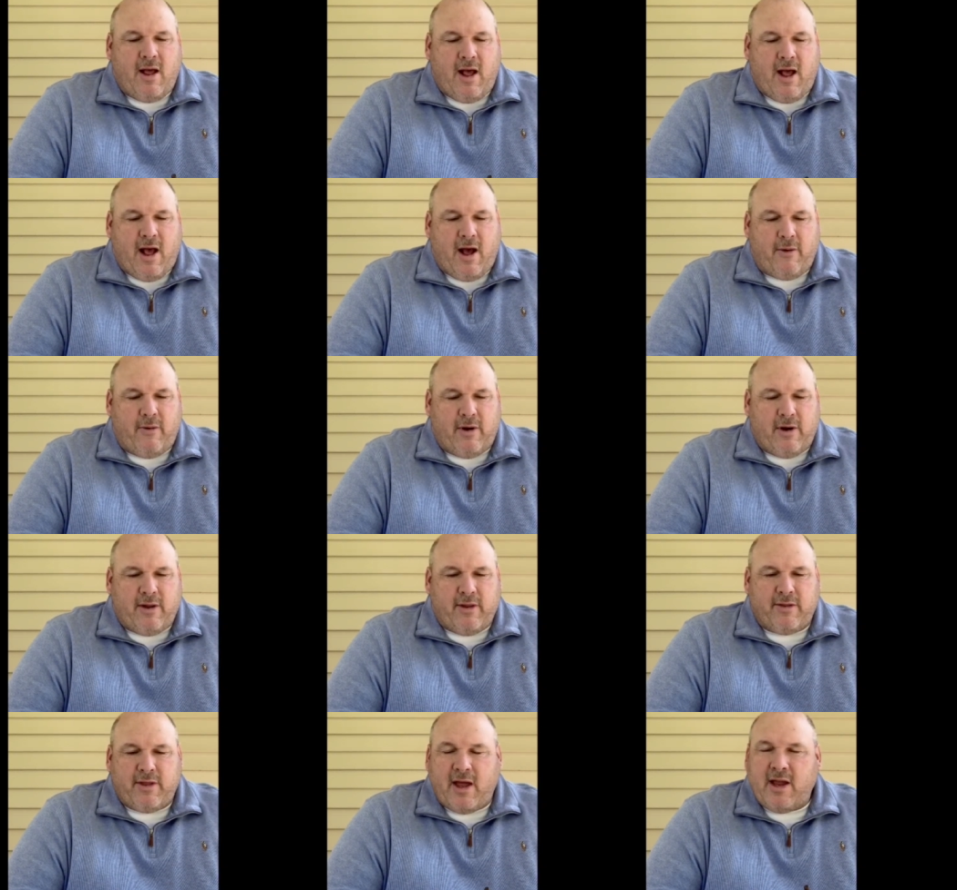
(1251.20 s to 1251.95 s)
I want
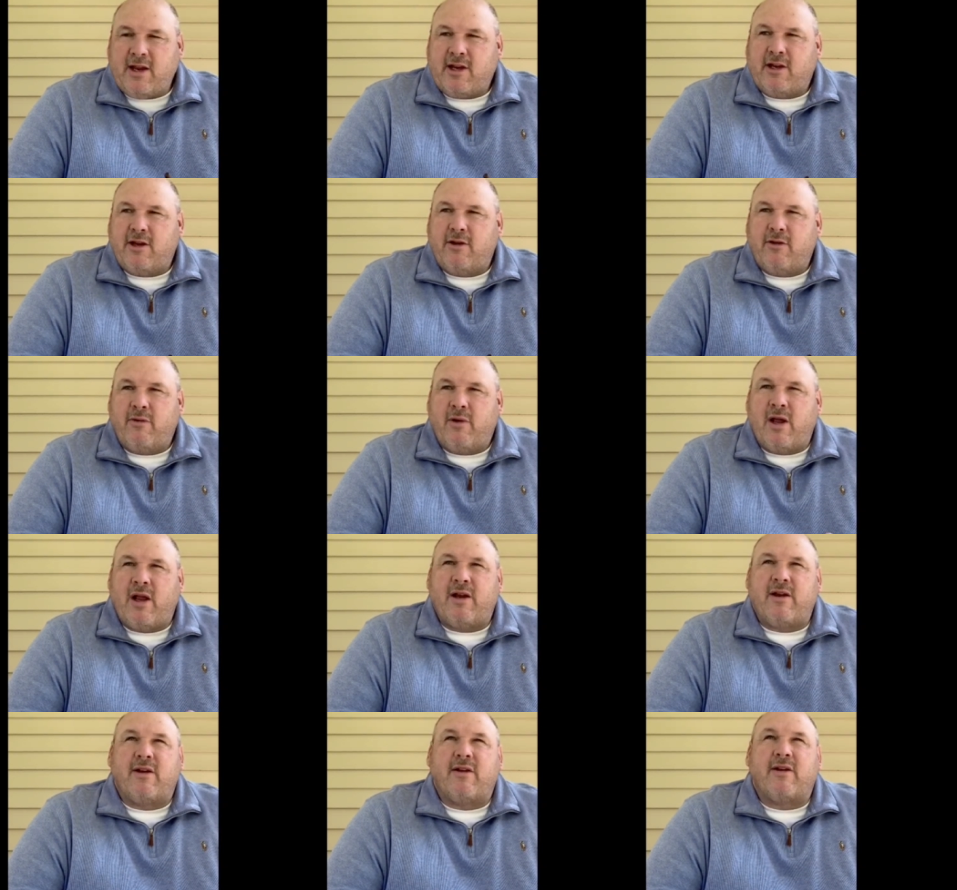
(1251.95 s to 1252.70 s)
to thank you
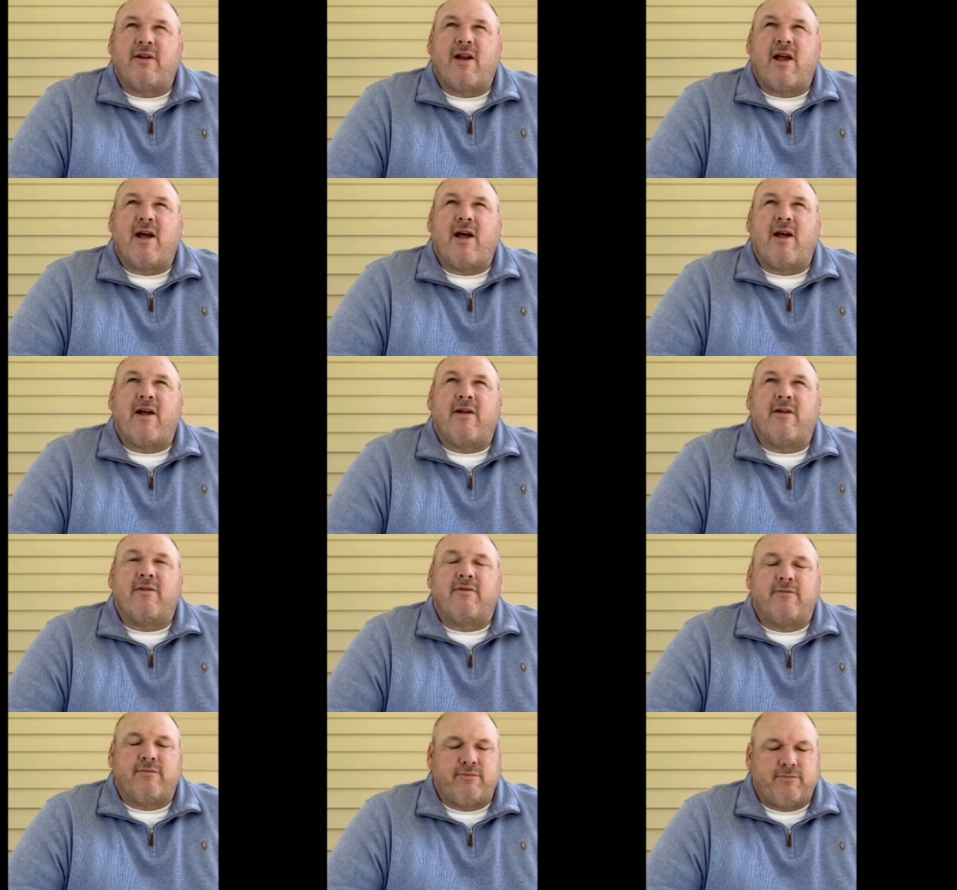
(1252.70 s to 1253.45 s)
and uh,
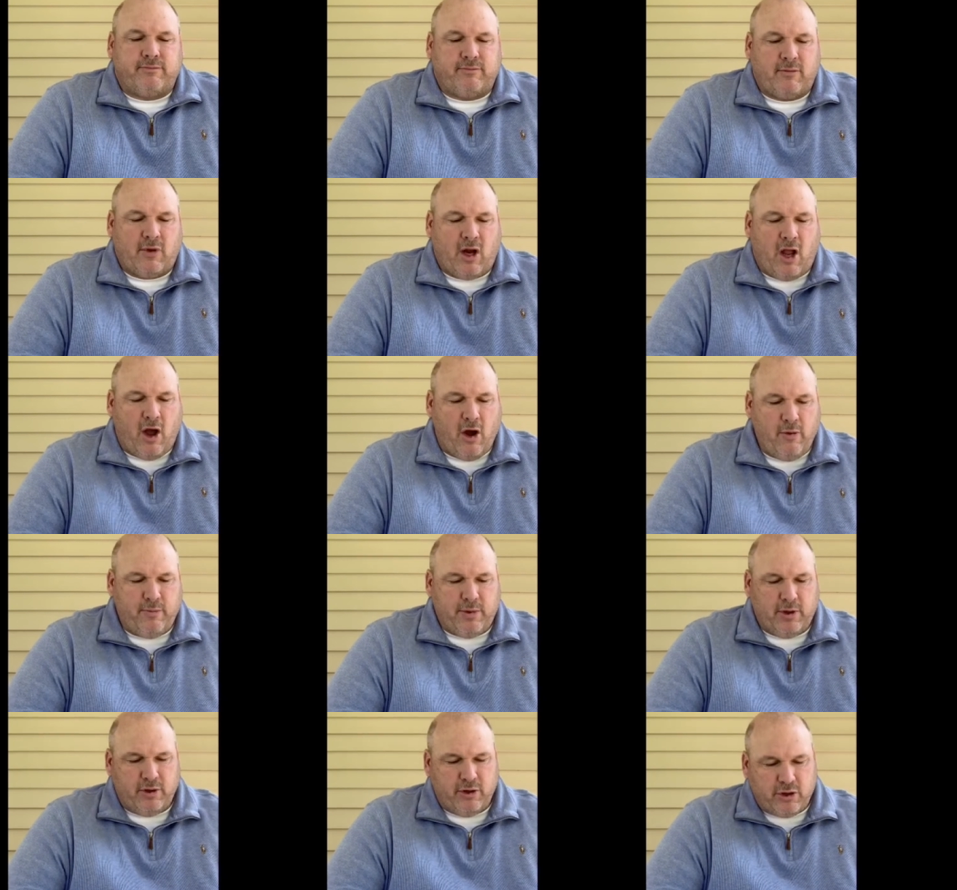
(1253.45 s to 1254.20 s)

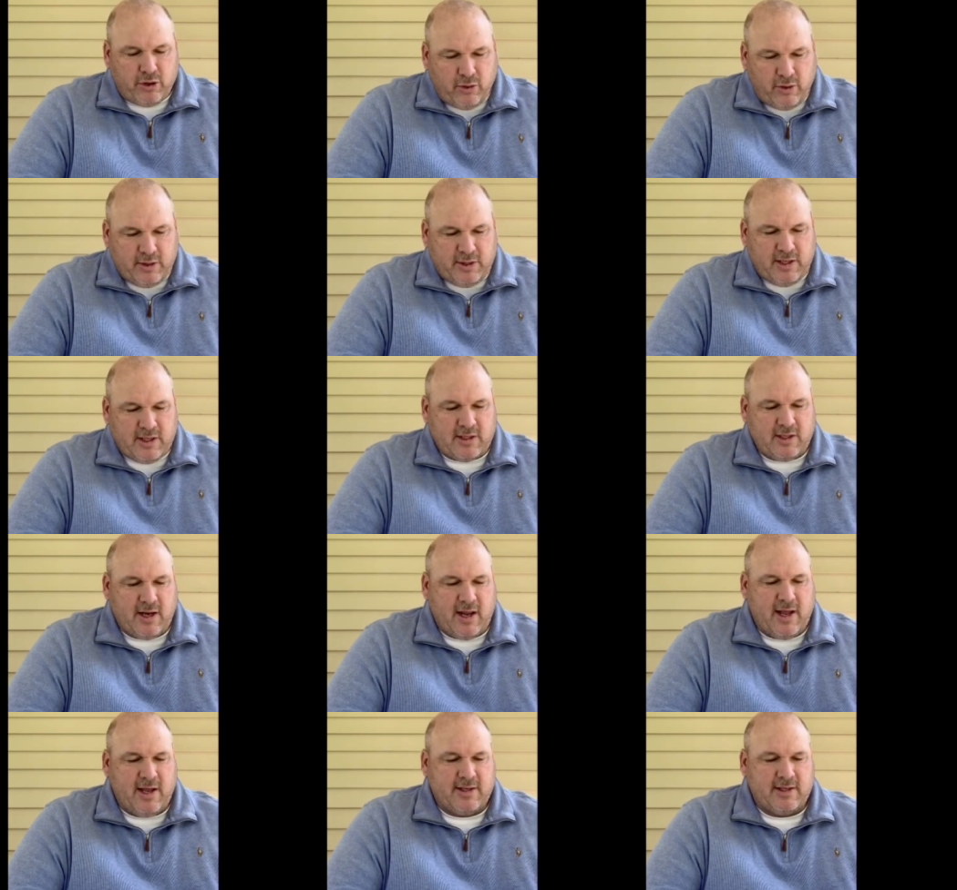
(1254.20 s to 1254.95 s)
hope you enjoyed this
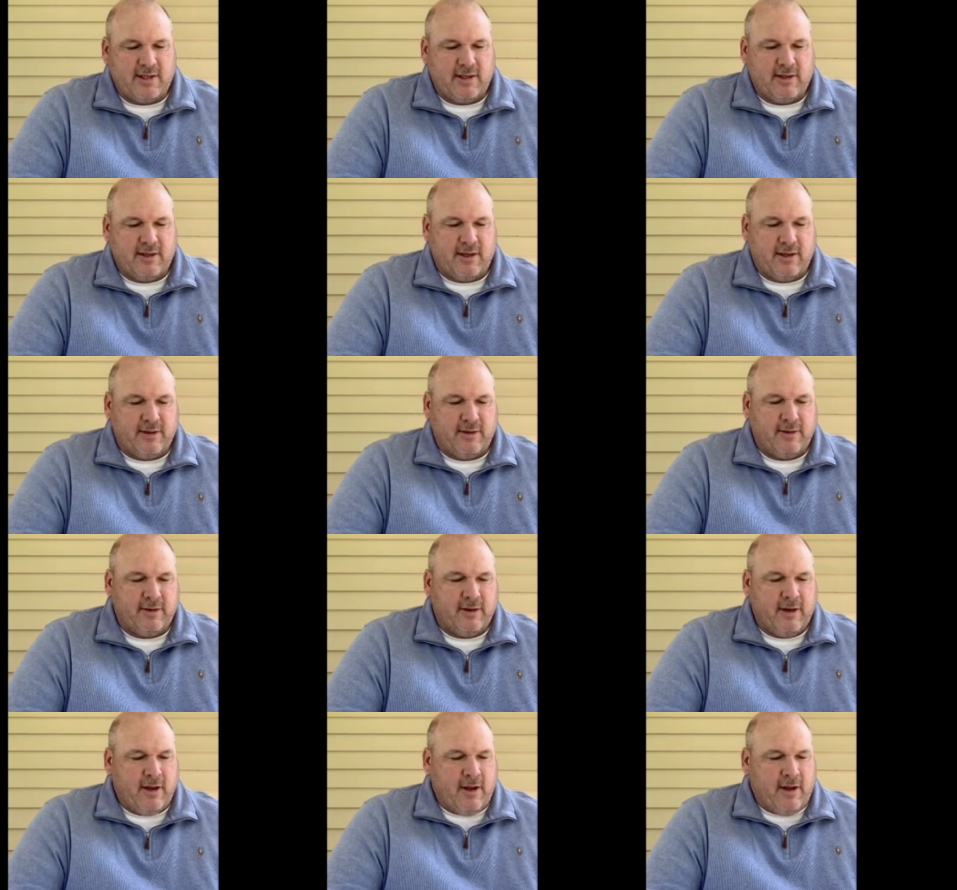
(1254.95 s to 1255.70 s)
lesson. And